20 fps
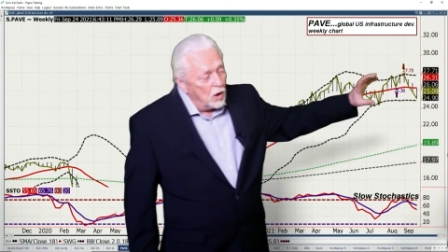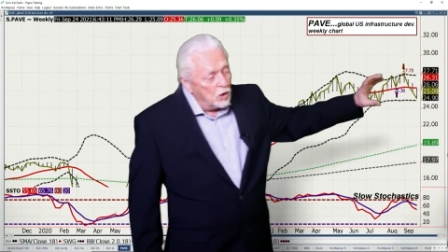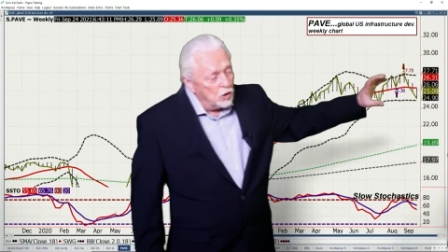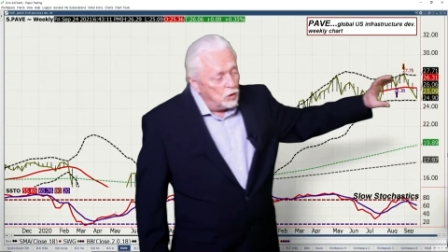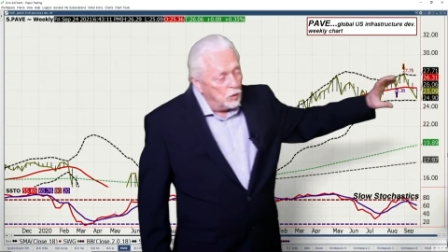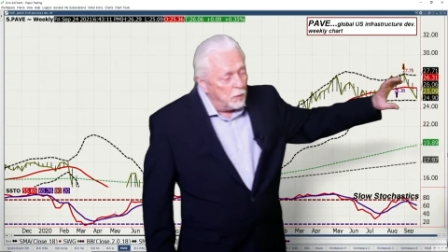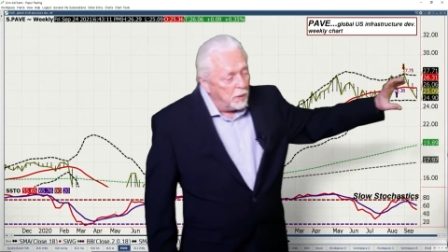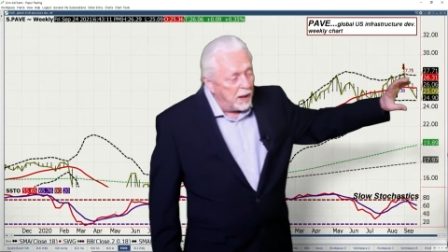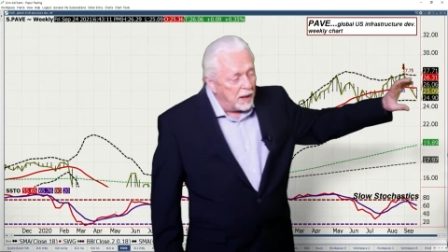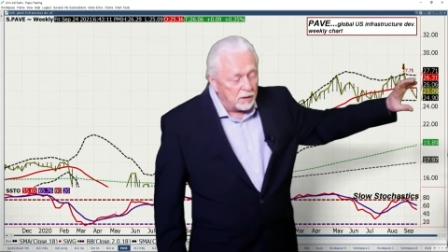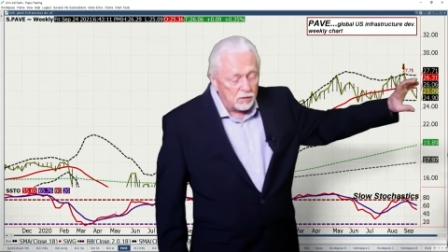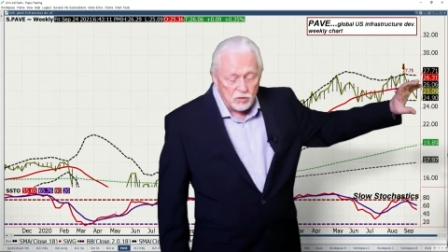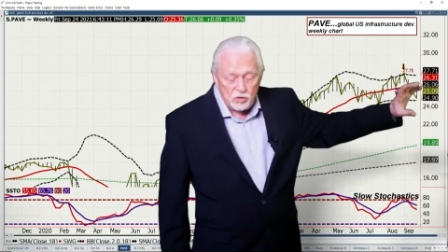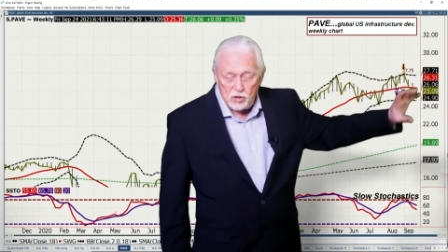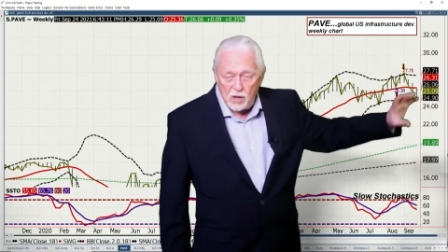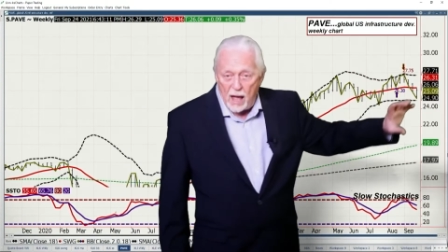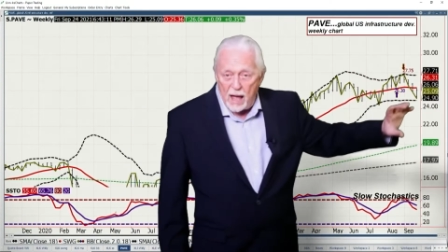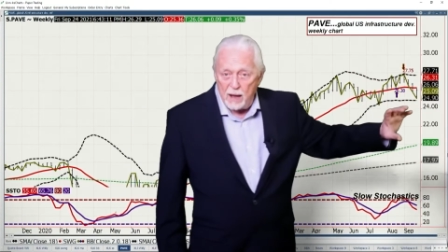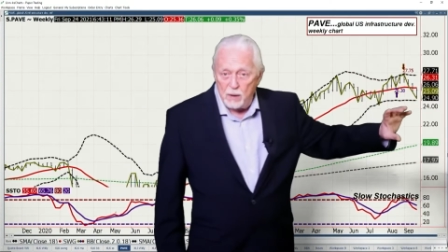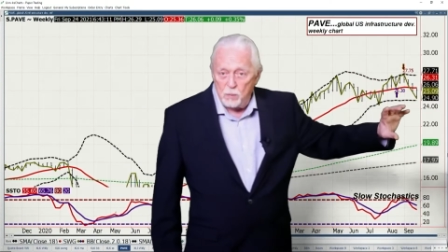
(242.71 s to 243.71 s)
You get
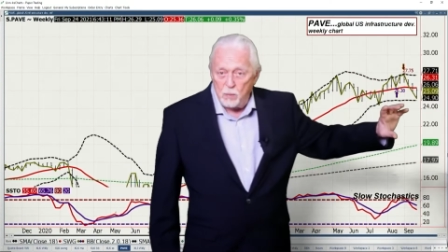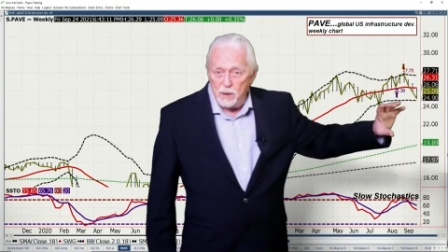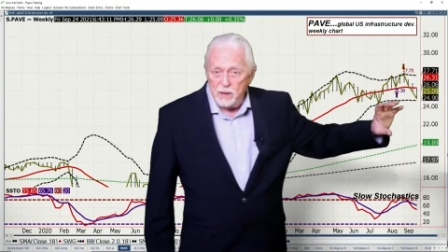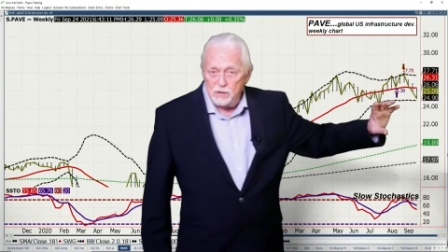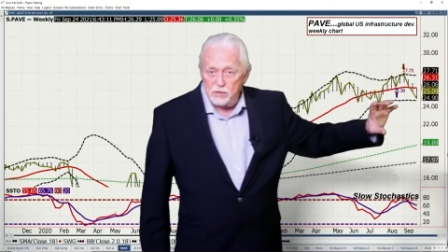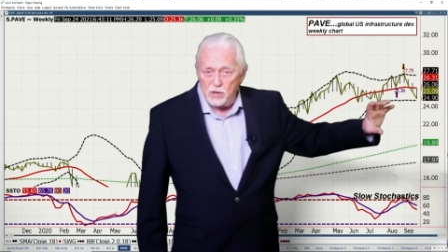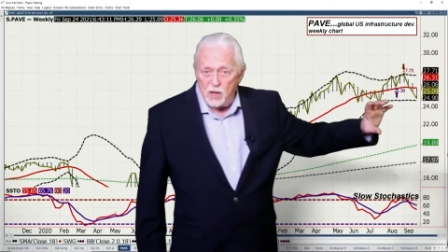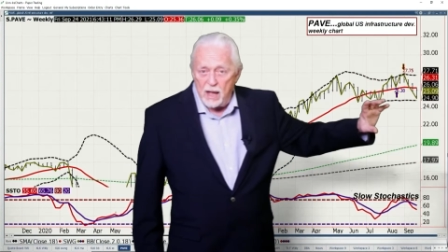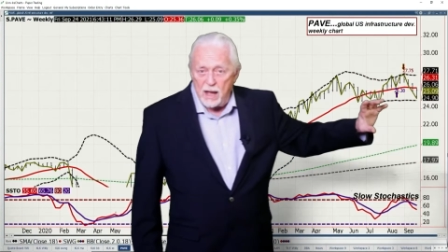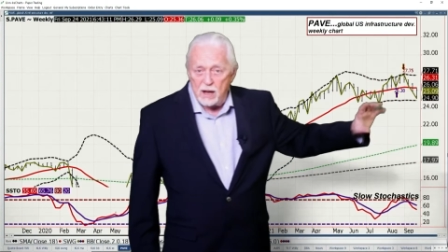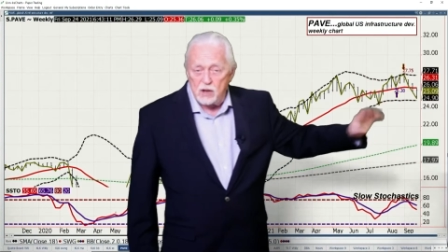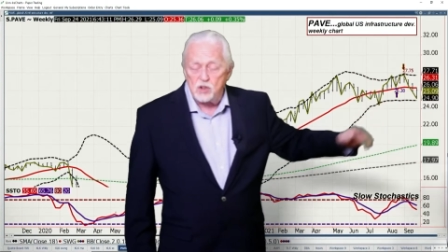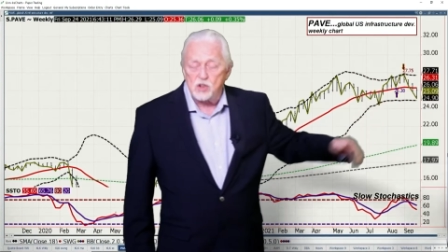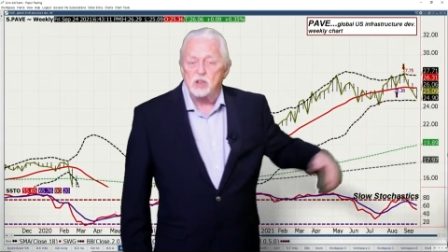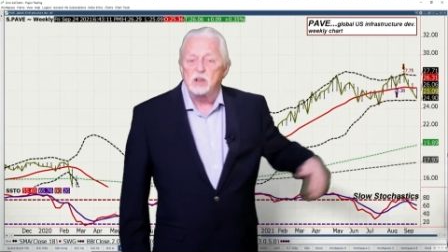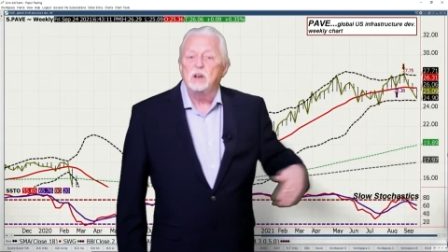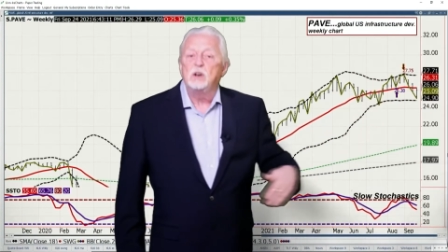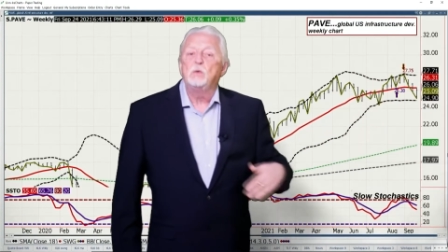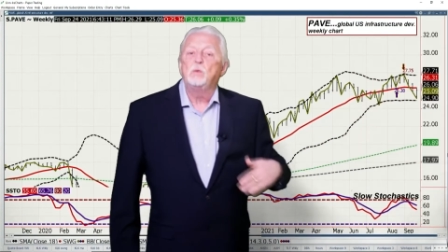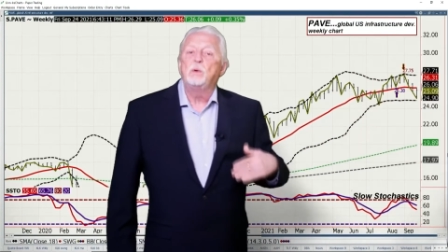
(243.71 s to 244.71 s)
sideways
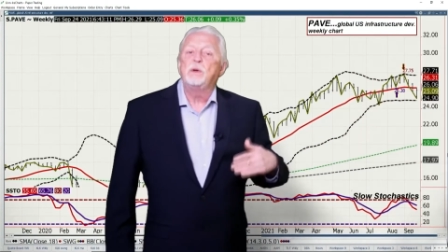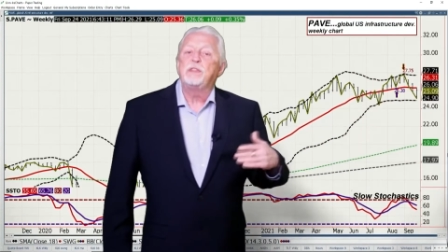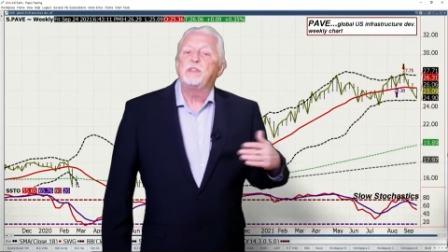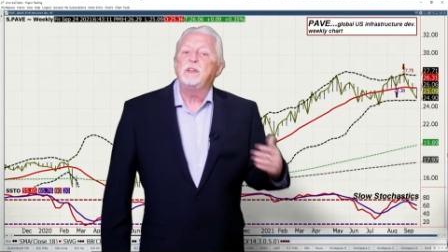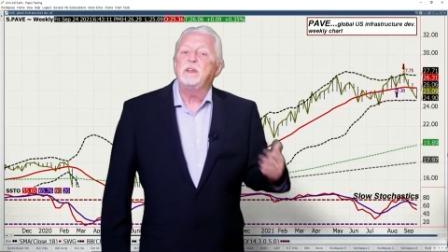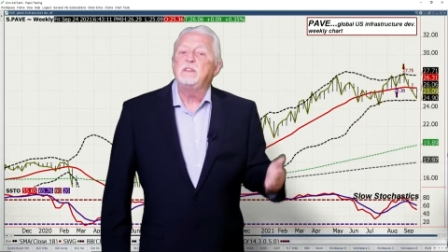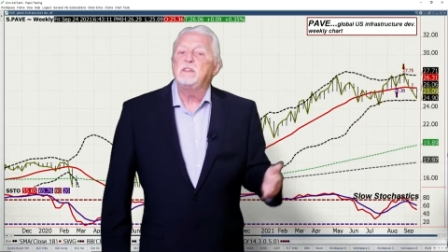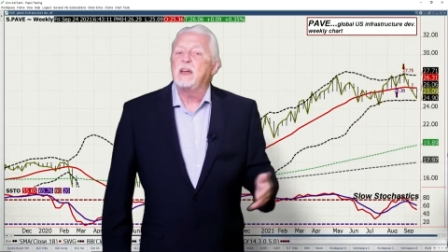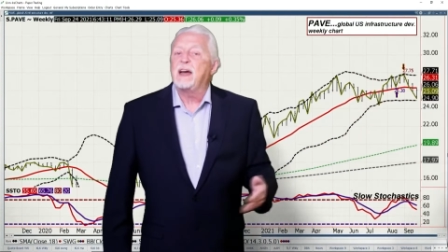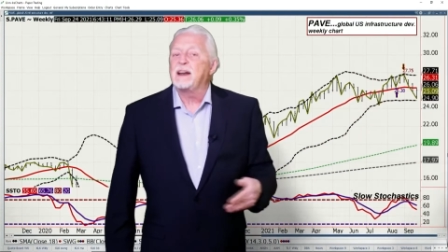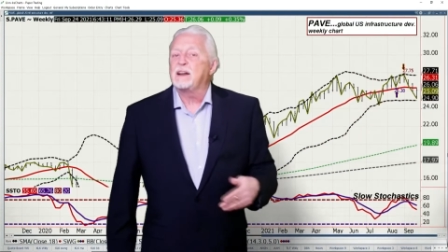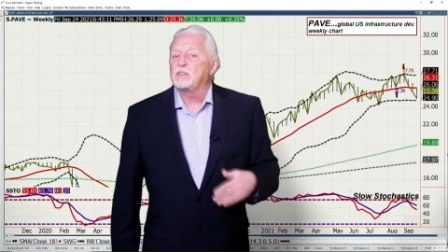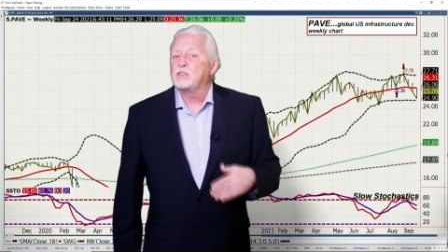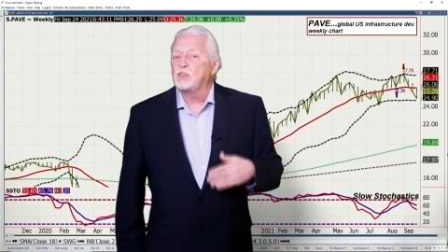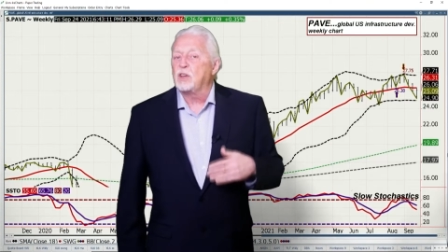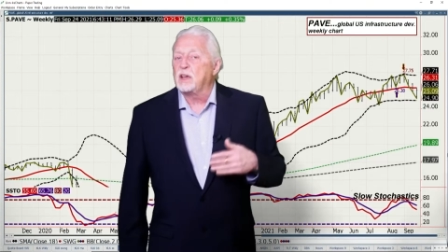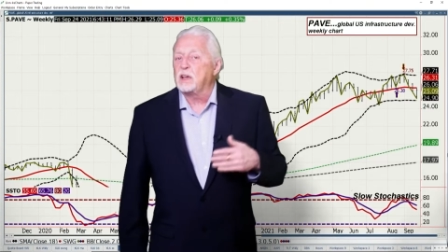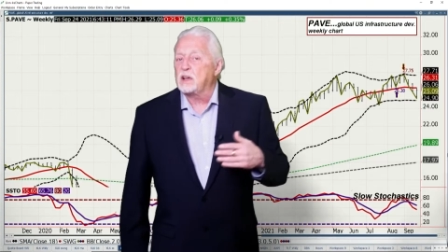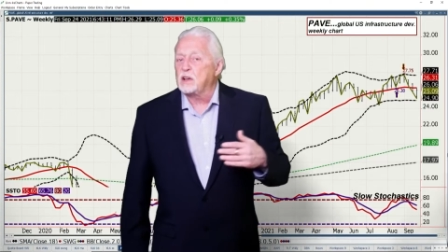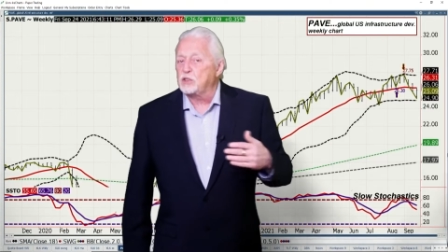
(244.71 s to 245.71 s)
action, and within that,
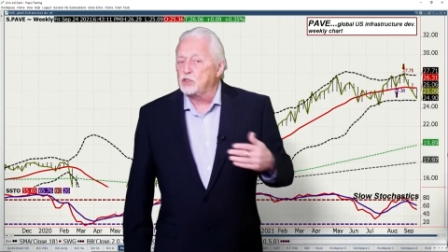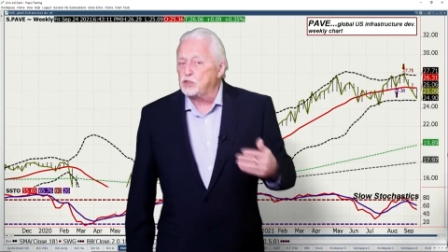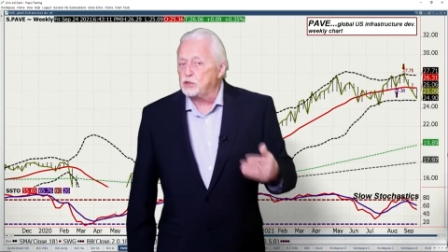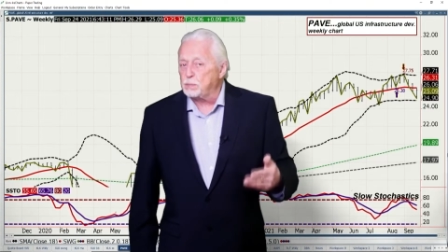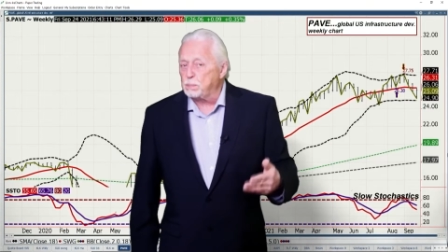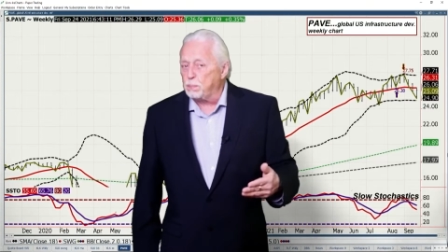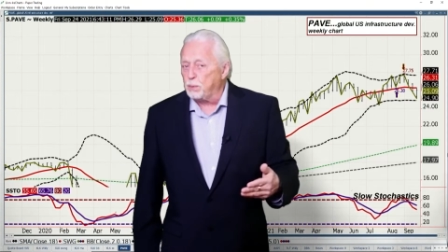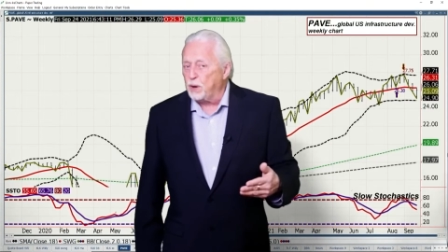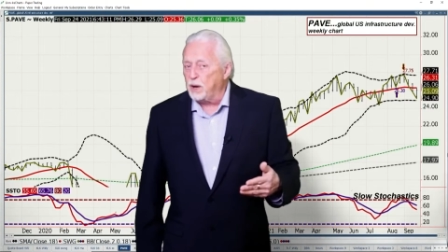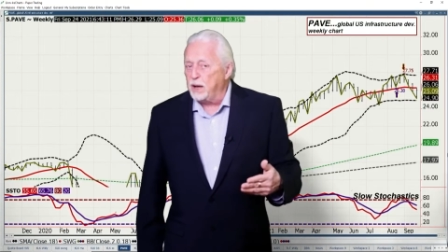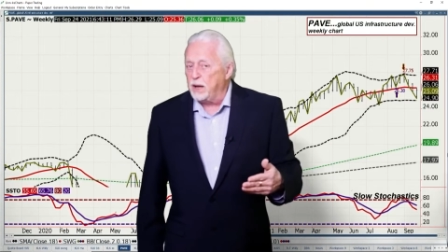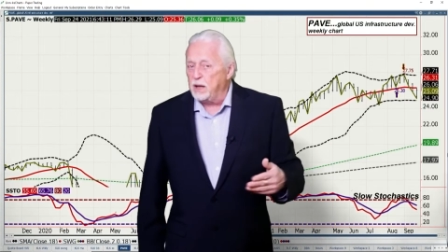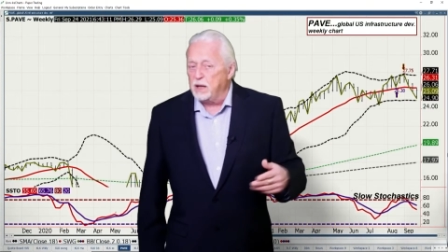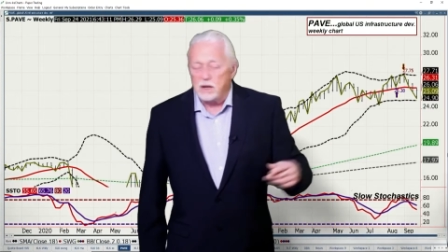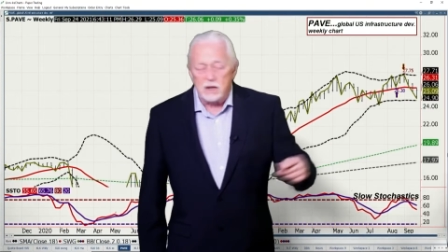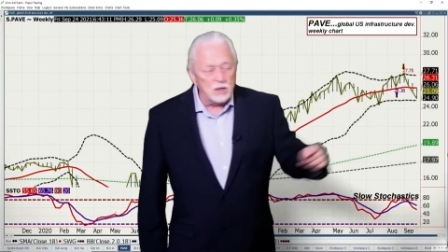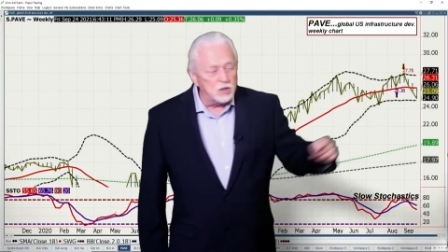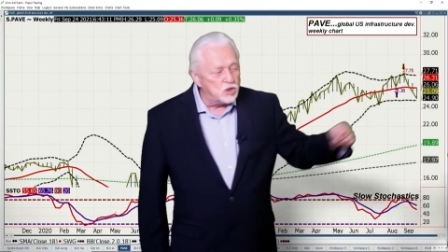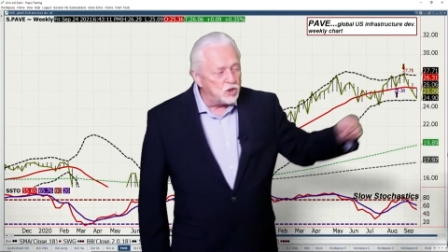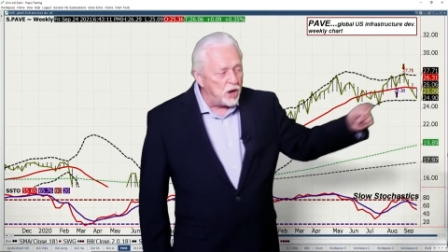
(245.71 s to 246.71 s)
it's like a spring
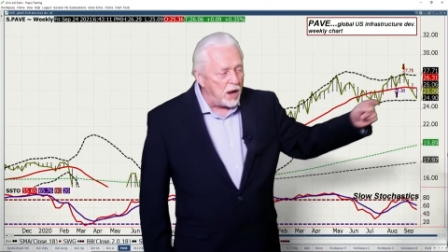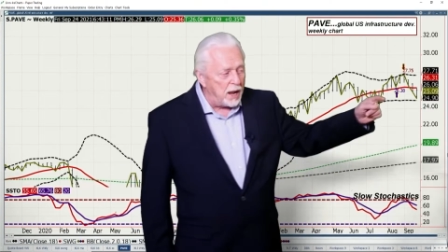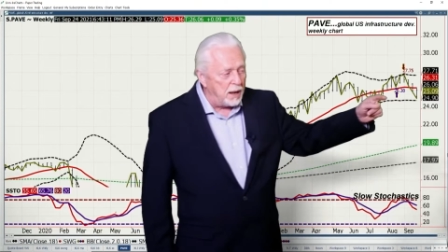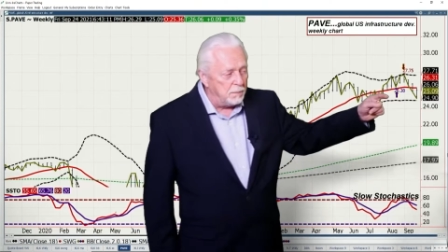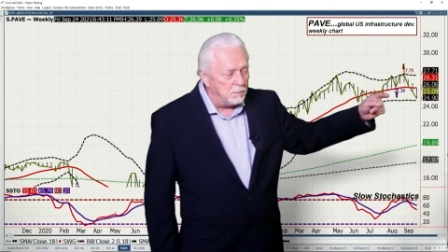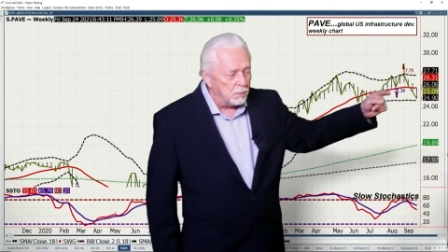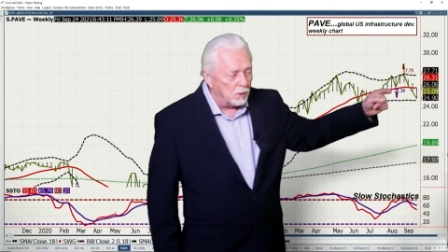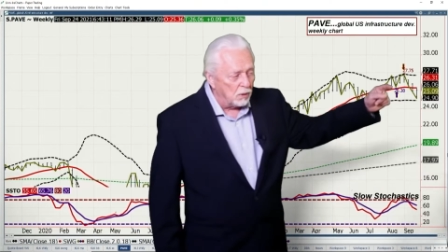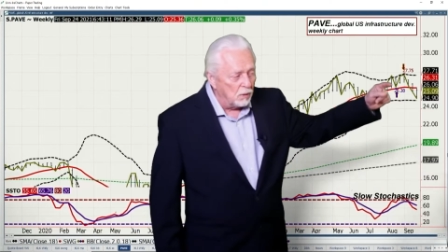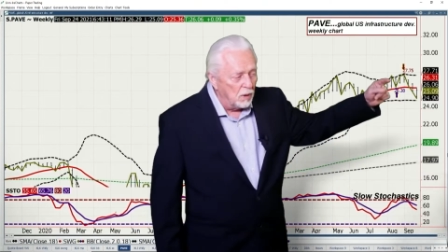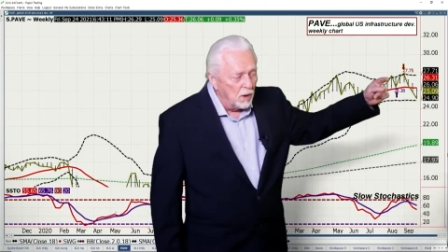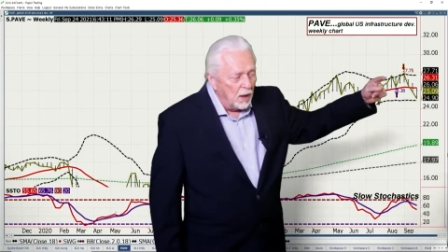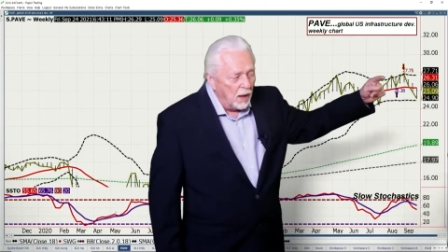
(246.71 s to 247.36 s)
in a chamber.